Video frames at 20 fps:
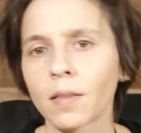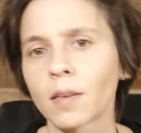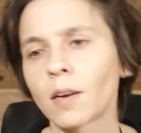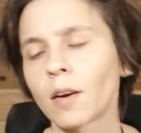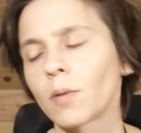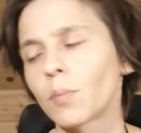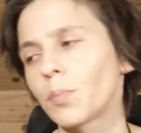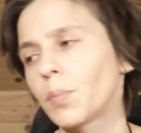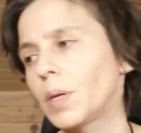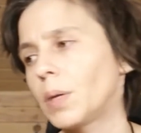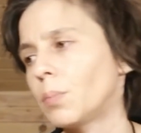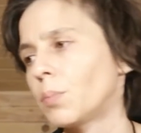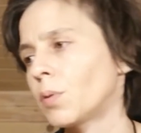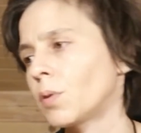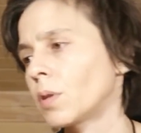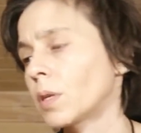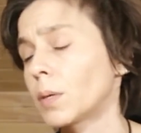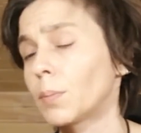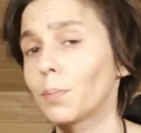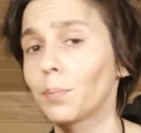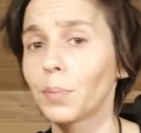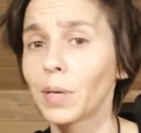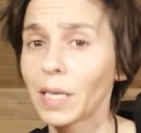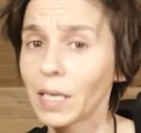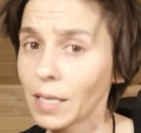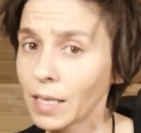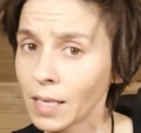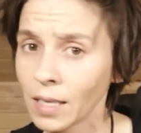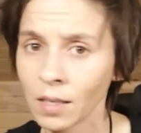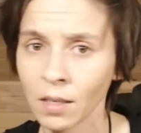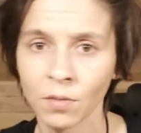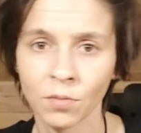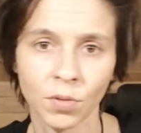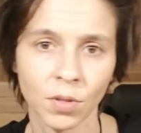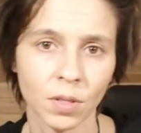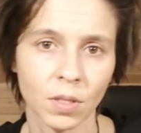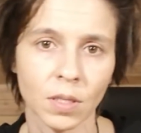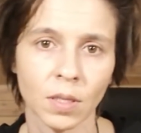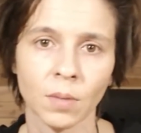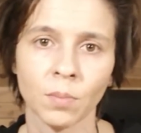there are people competing
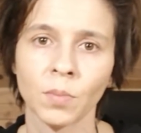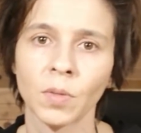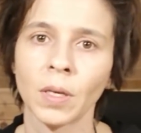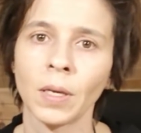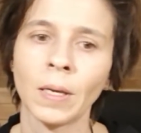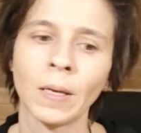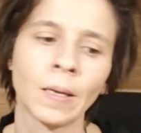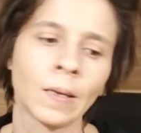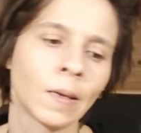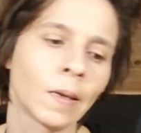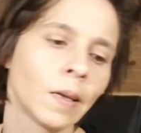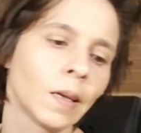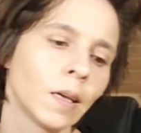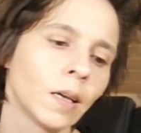for something.